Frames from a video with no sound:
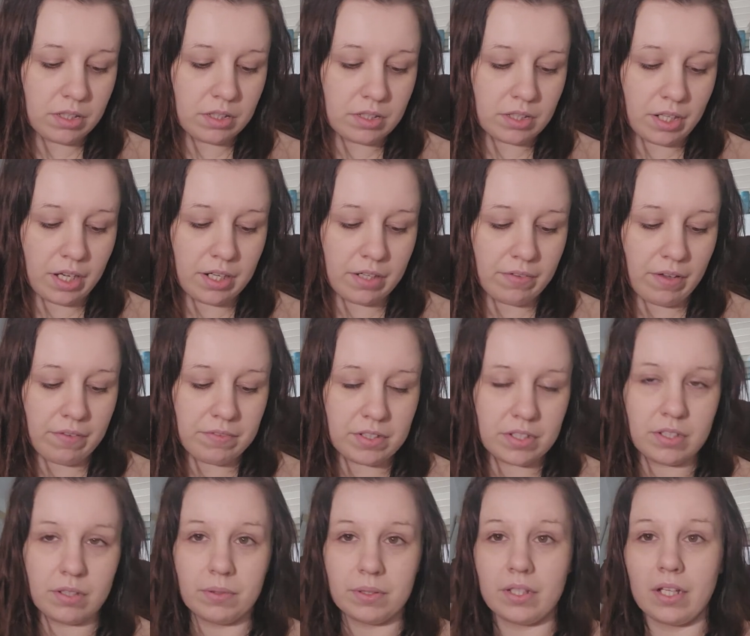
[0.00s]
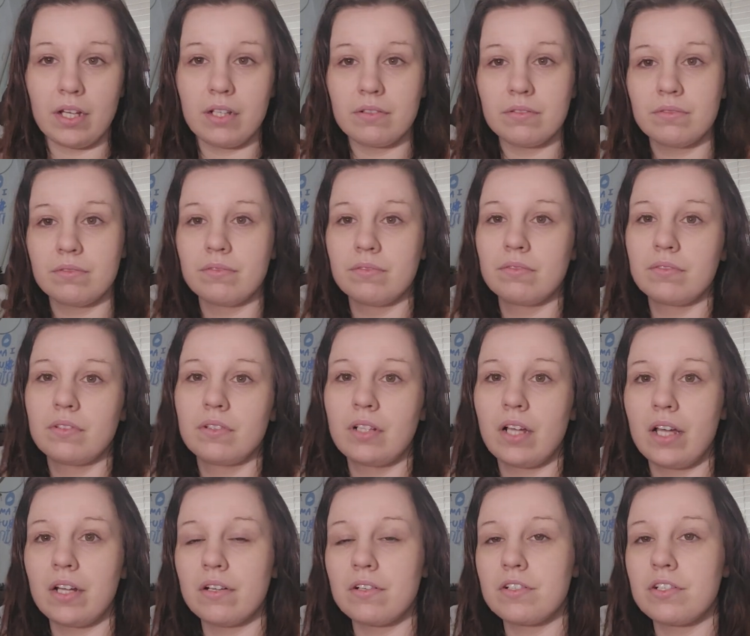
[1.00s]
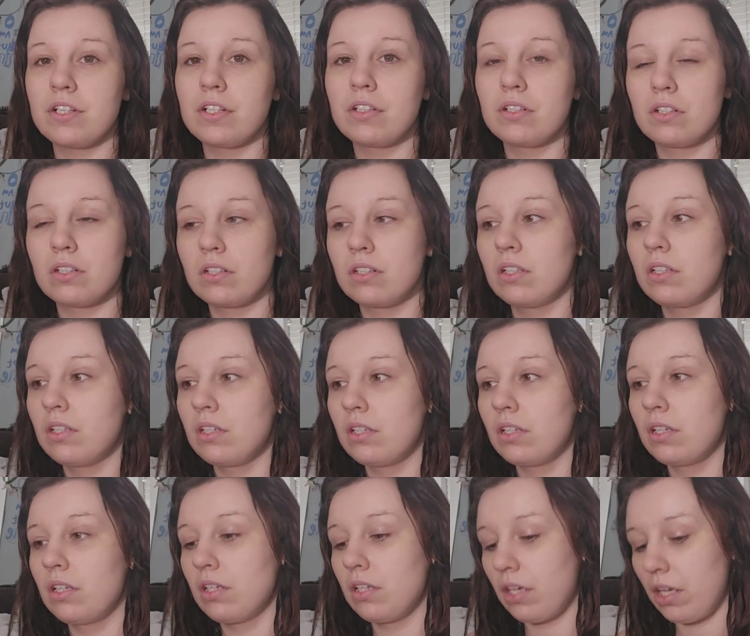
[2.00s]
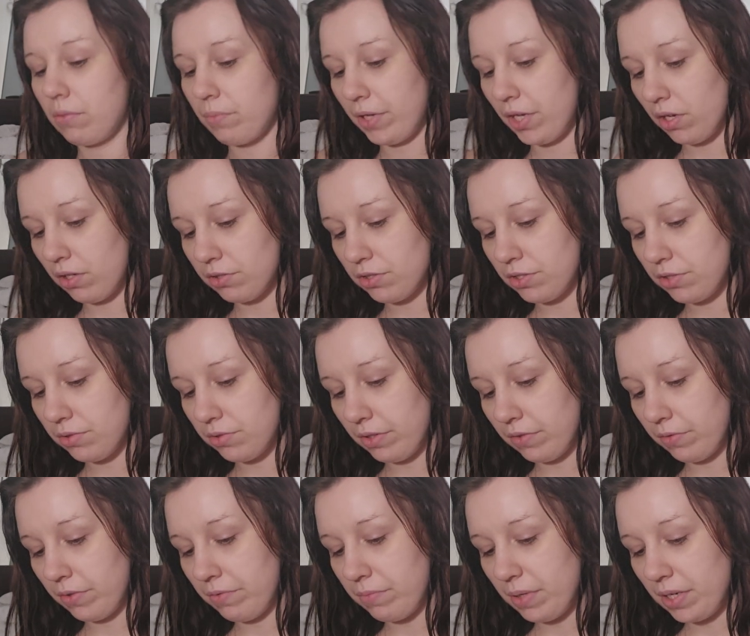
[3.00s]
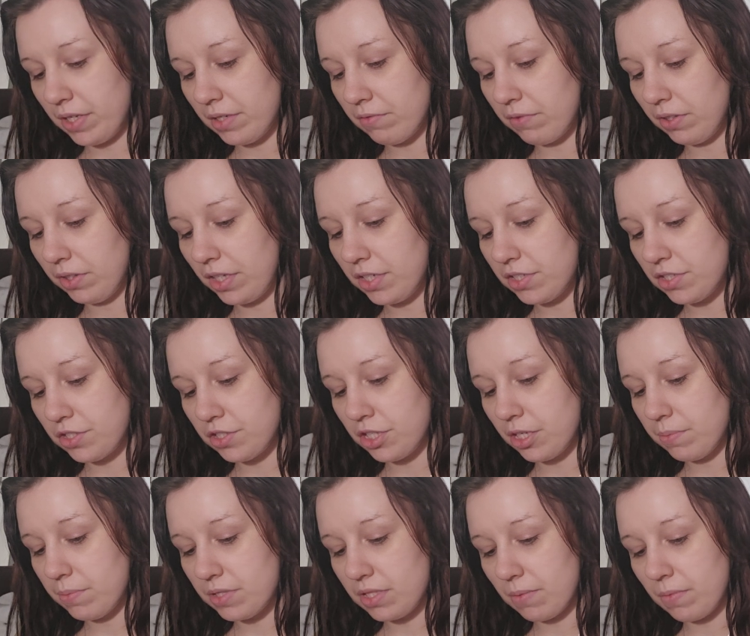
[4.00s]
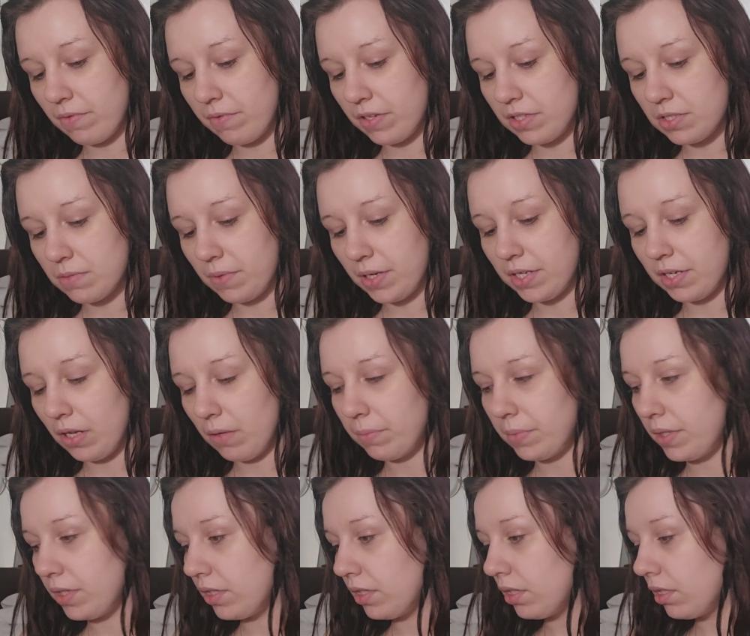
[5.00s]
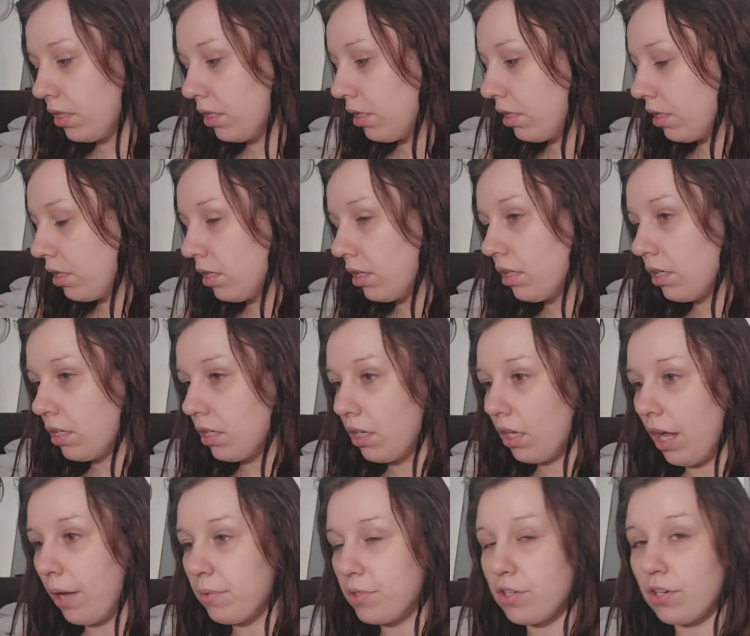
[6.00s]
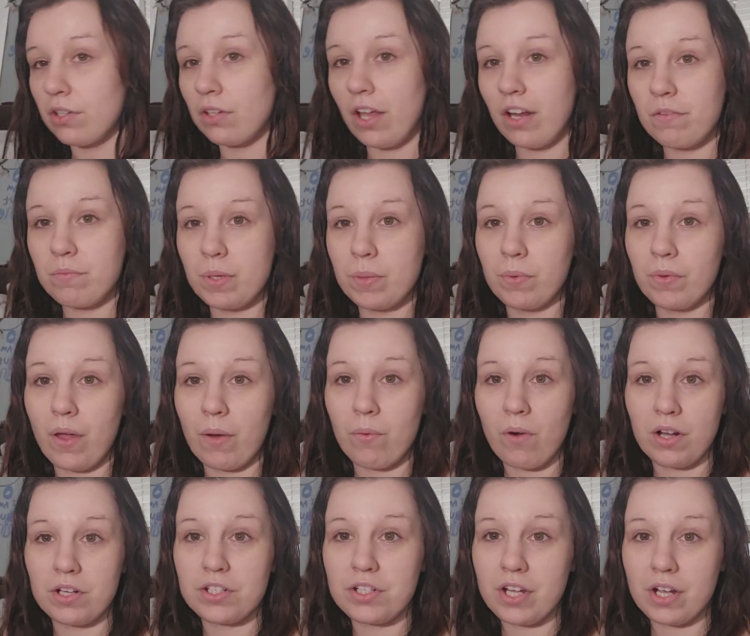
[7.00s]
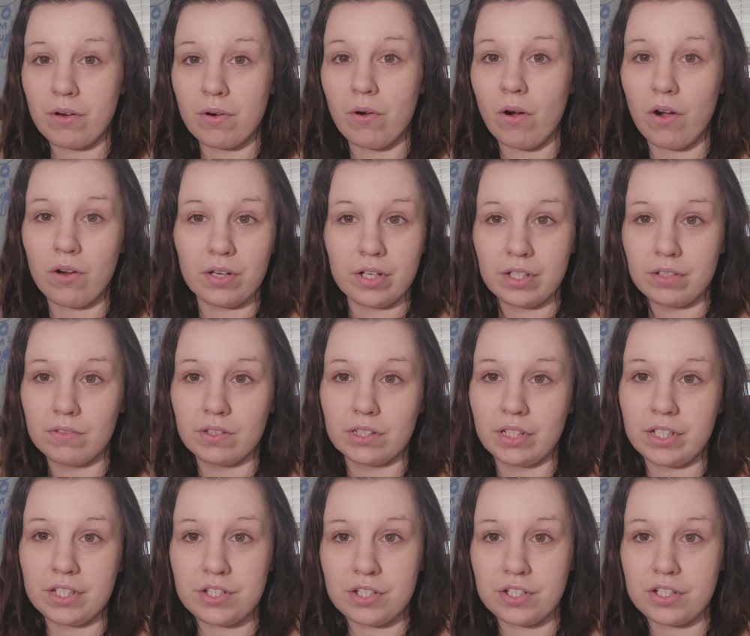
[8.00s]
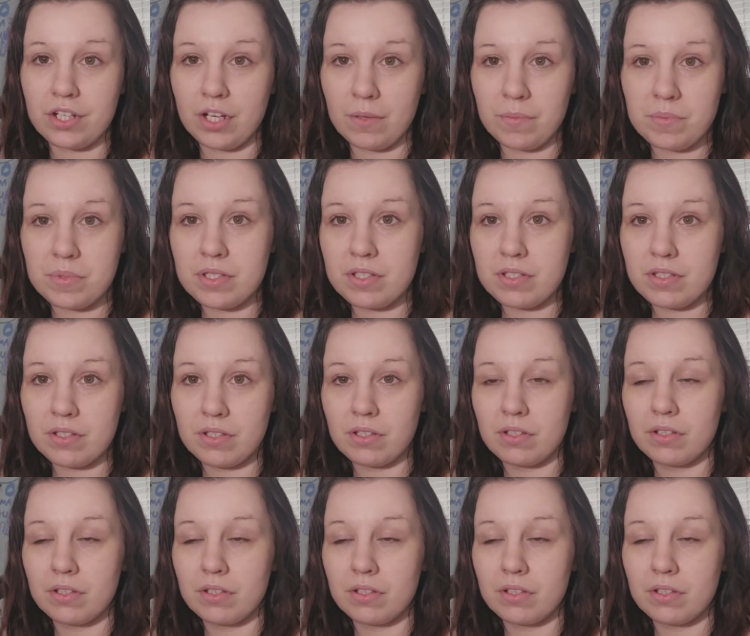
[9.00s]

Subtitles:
To kind of have to deal with that energy. And we all do, if we've been in relationships. Some of us might not be. I'm sure a lot of people that watch tarot aren't in relationships.